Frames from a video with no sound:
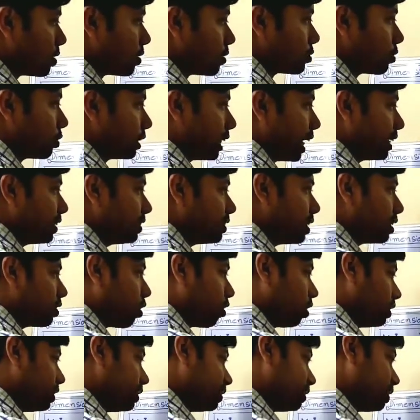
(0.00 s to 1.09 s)
So that is the
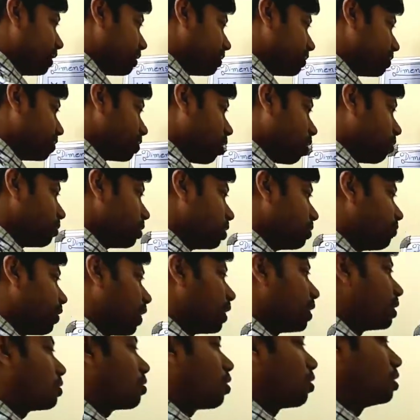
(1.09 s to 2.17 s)
conditions of
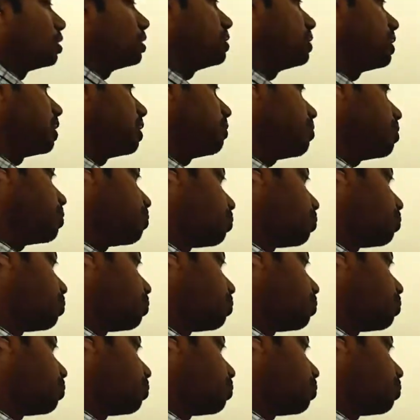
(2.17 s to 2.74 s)
different condition. If